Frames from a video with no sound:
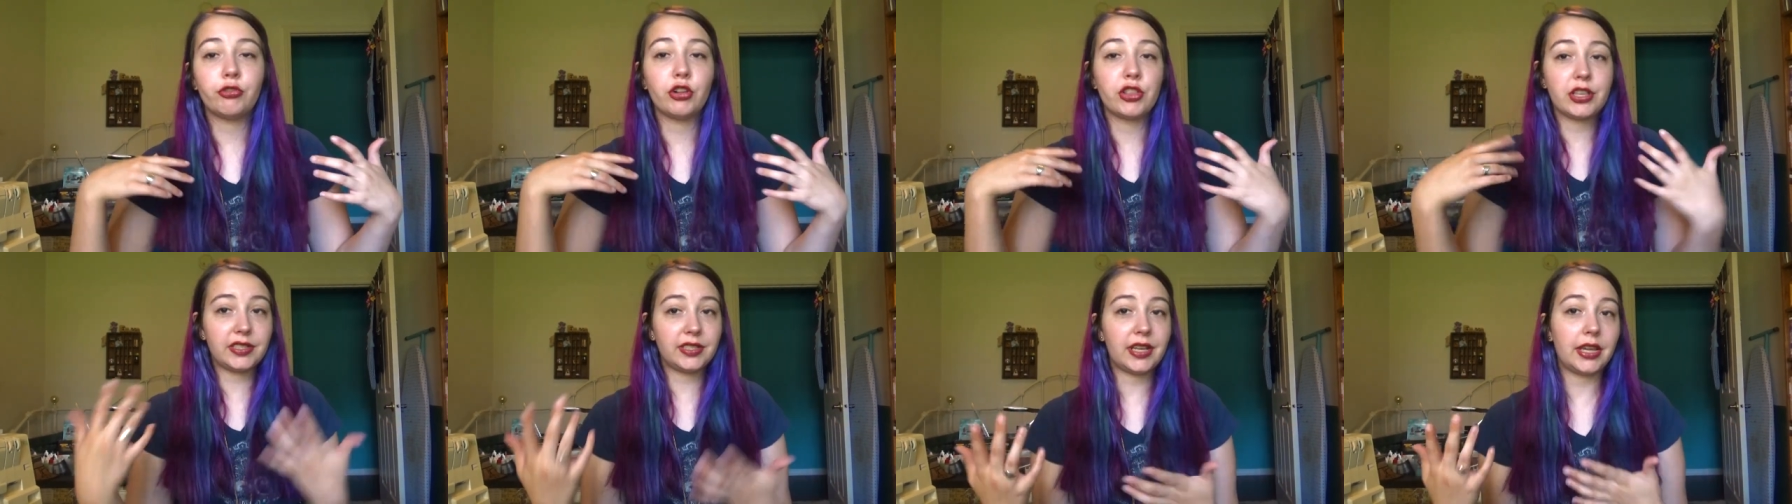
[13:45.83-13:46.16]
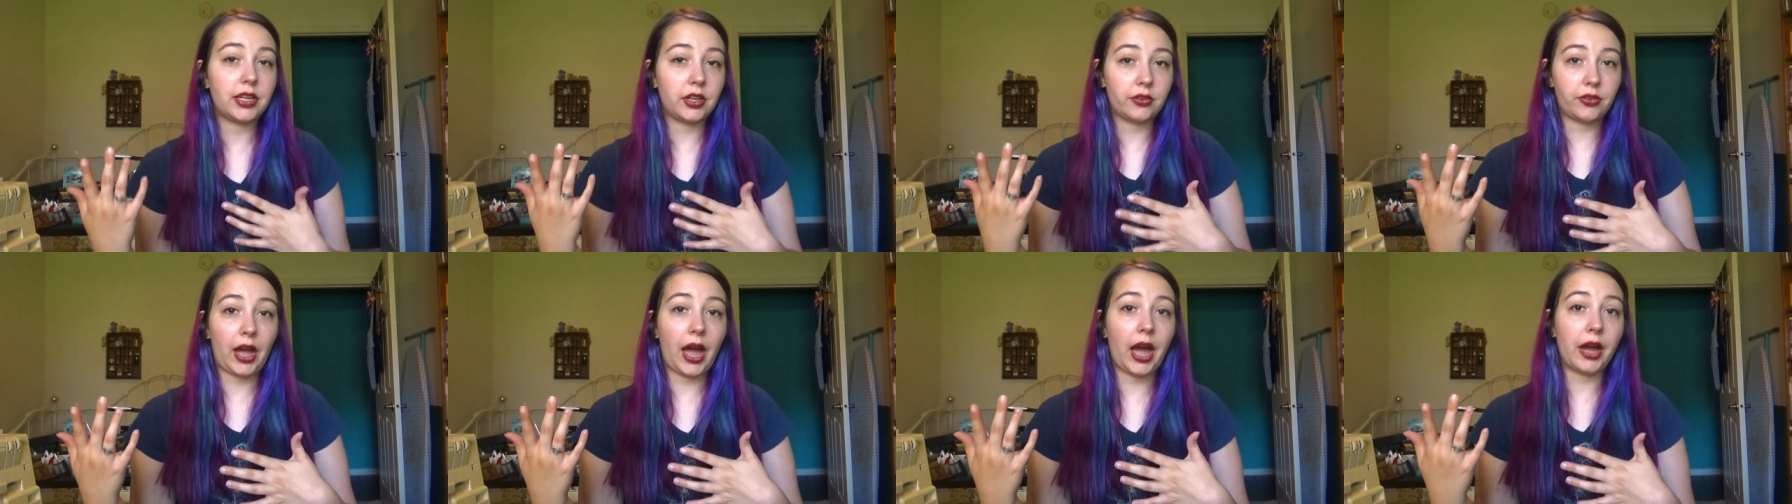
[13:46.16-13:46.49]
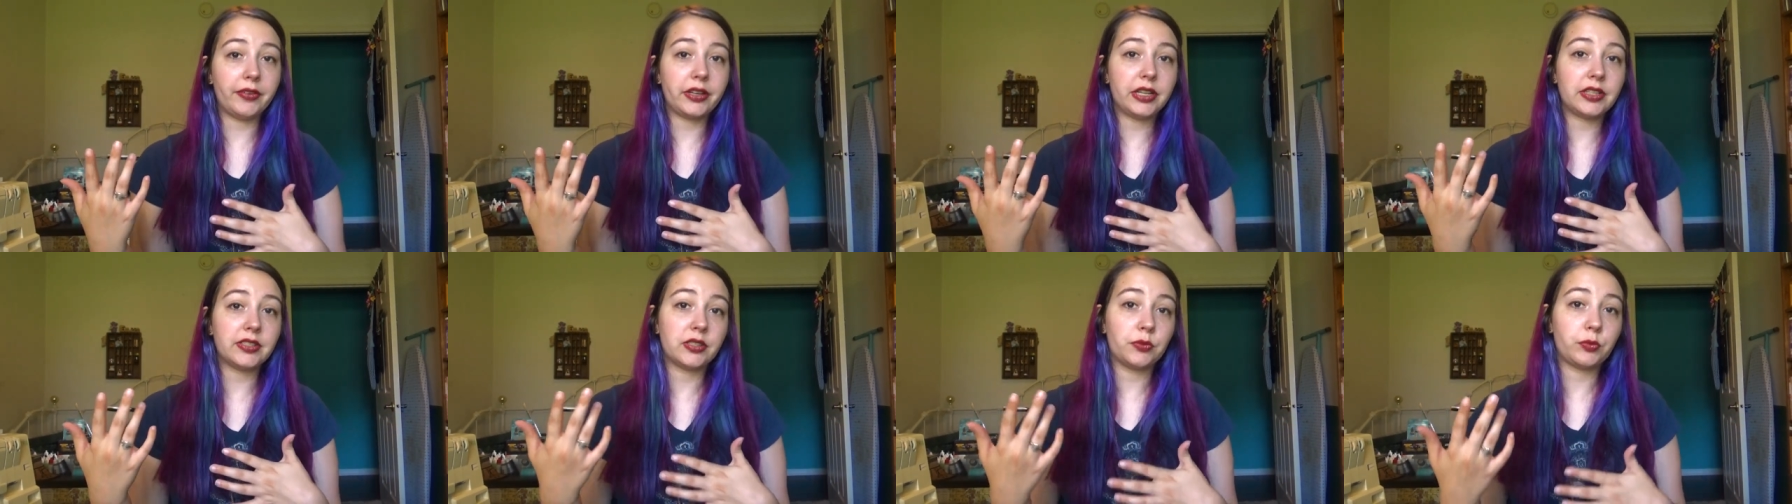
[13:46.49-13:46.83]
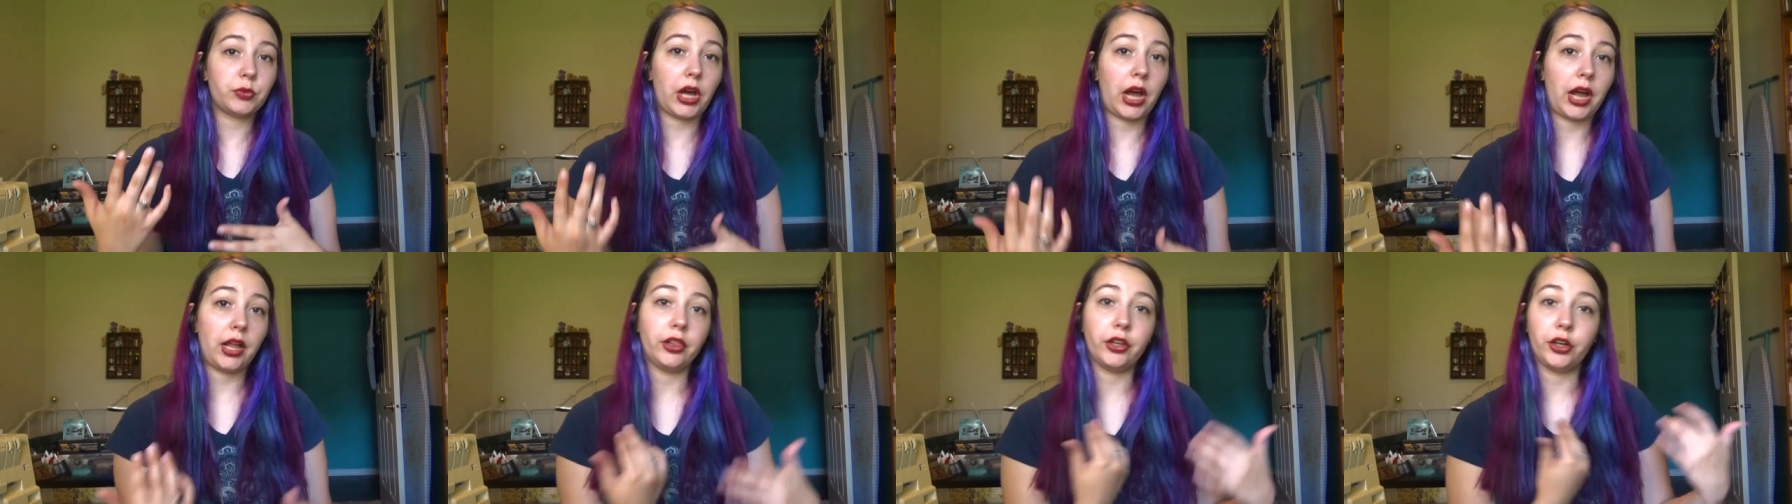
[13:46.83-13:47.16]
for the sake of having some
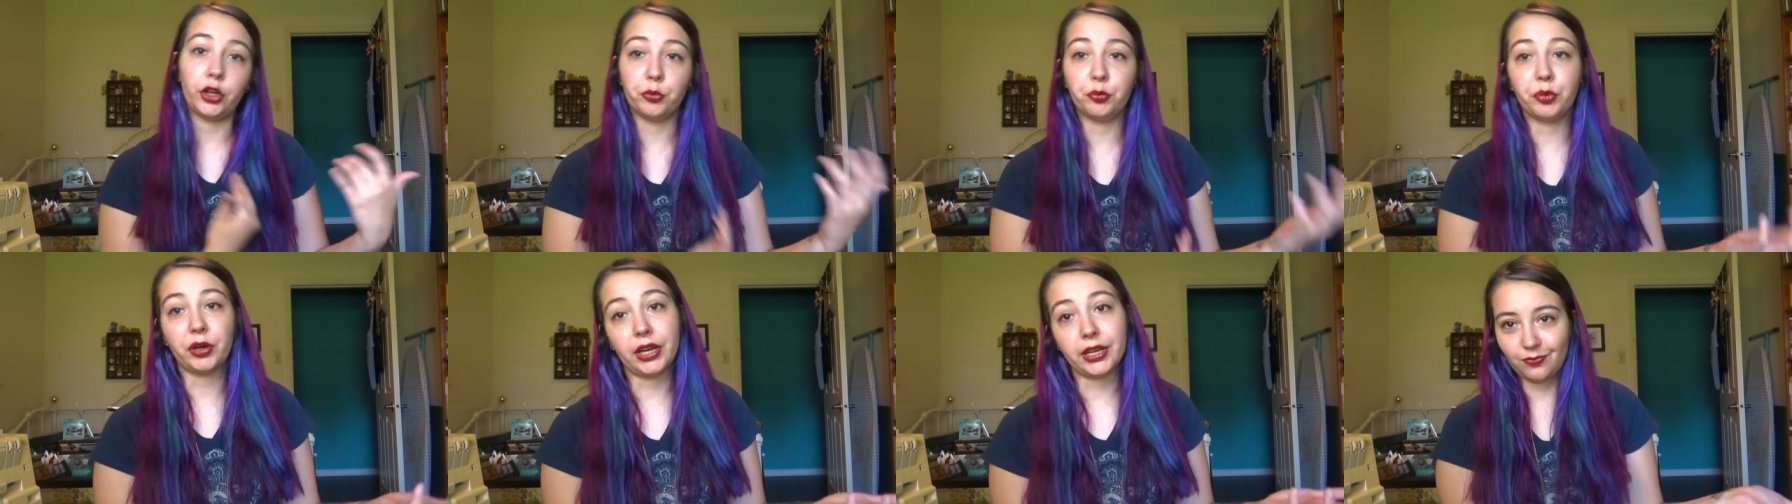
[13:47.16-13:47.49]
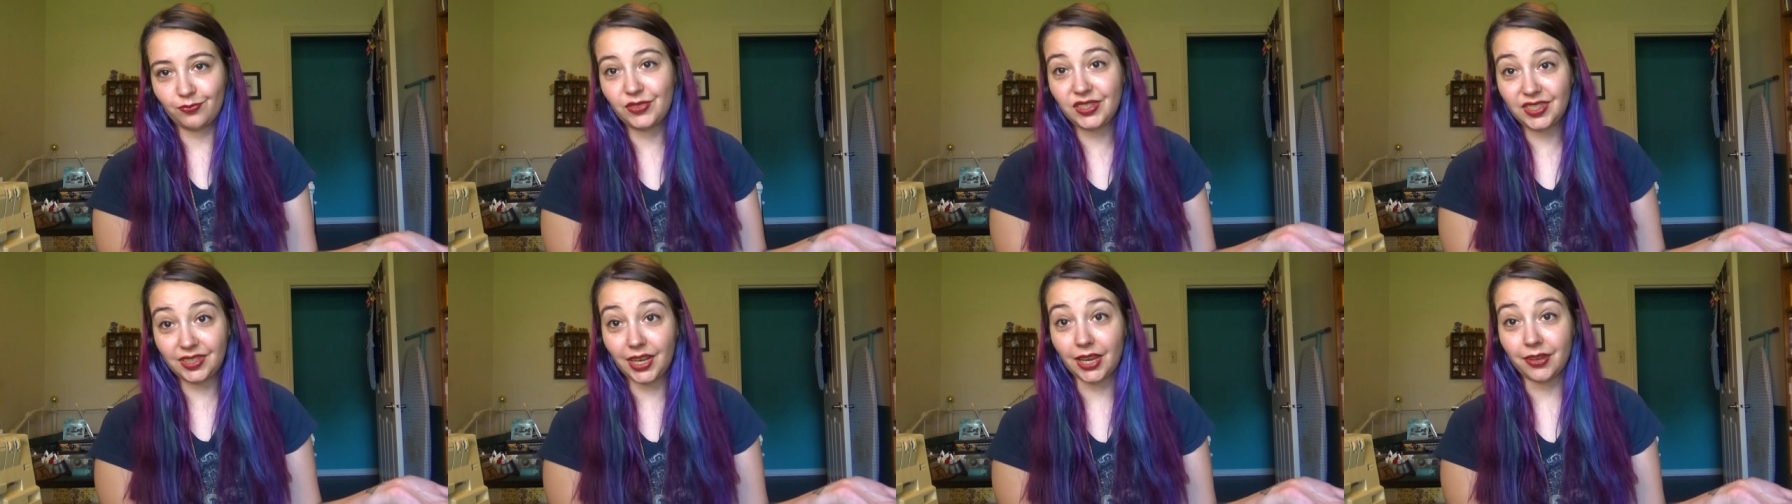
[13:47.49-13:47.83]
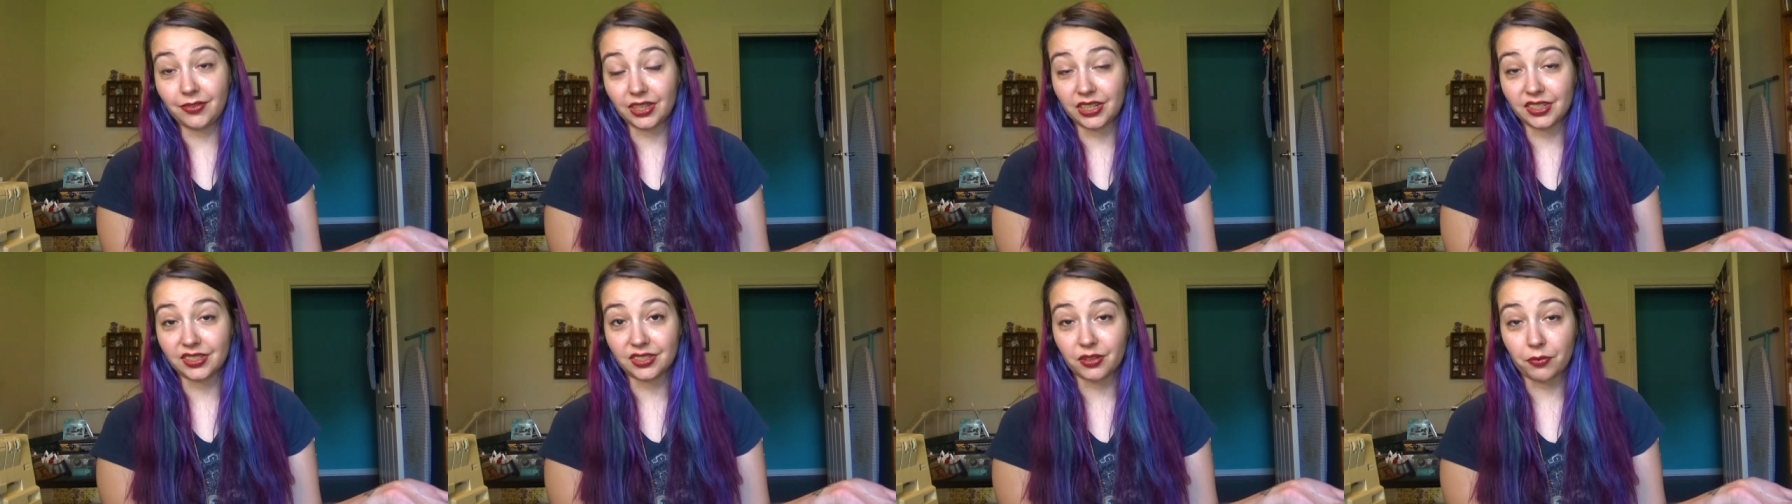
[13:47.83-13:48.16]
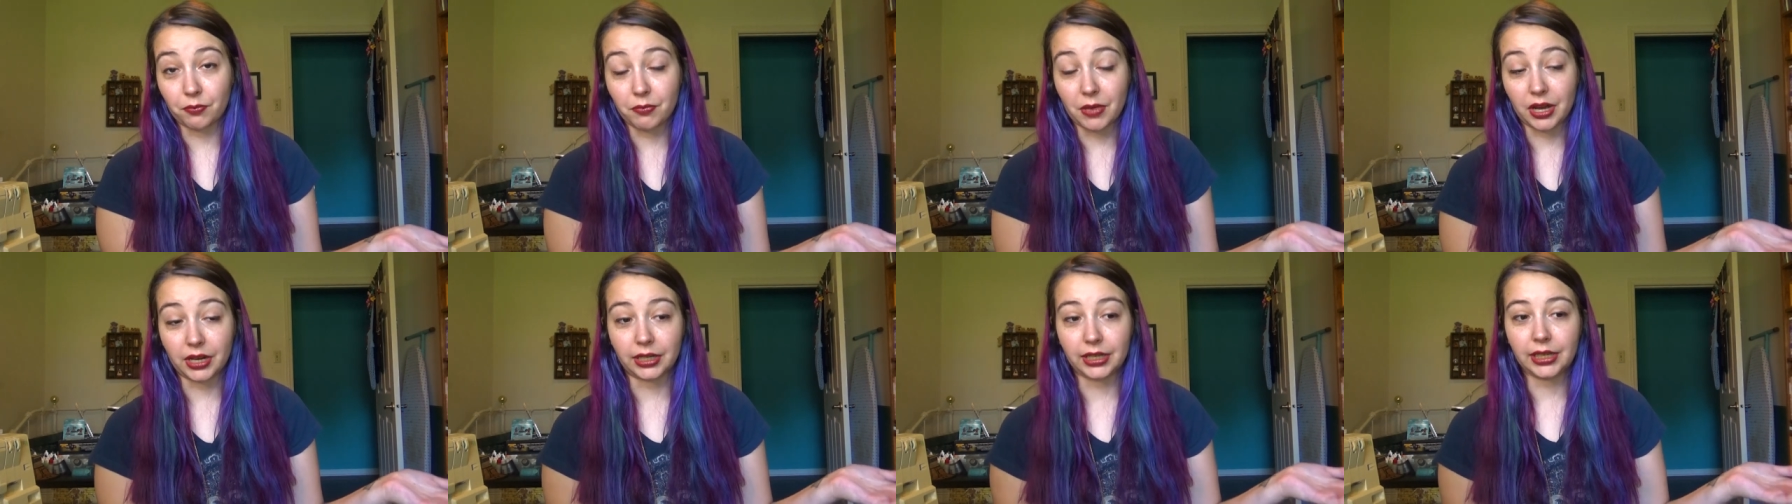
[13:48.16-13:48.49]
color but saving some
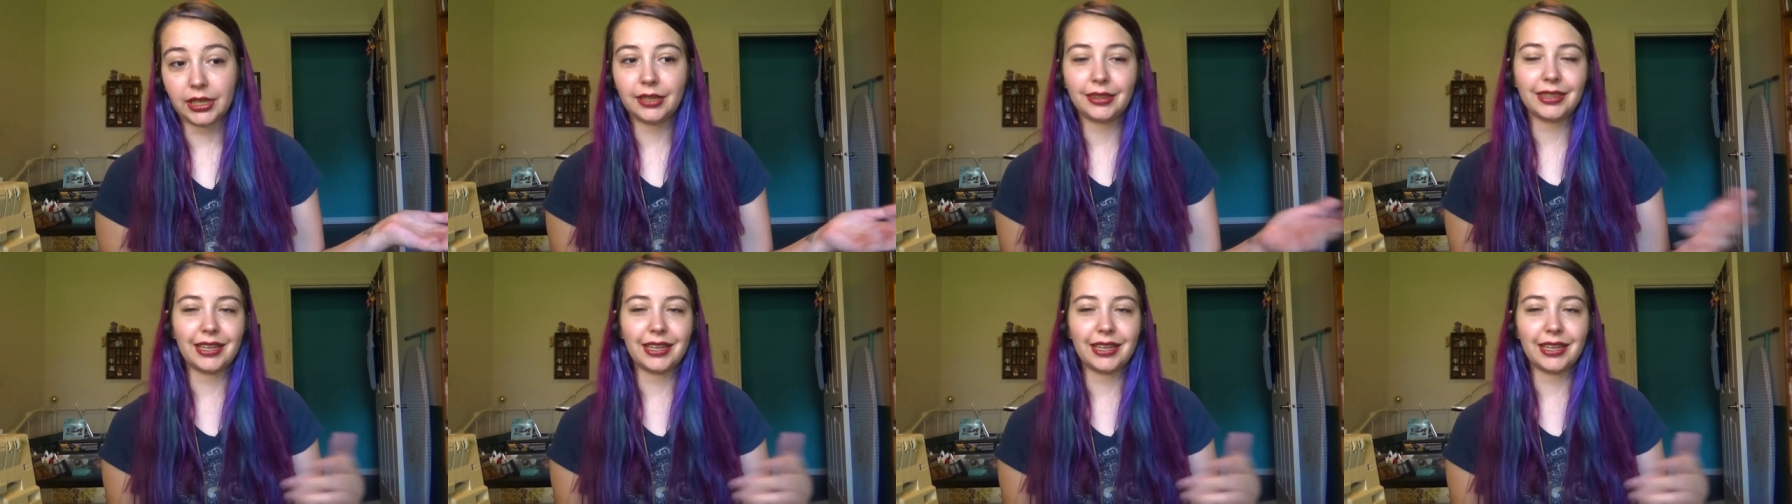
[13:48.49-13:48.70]
money.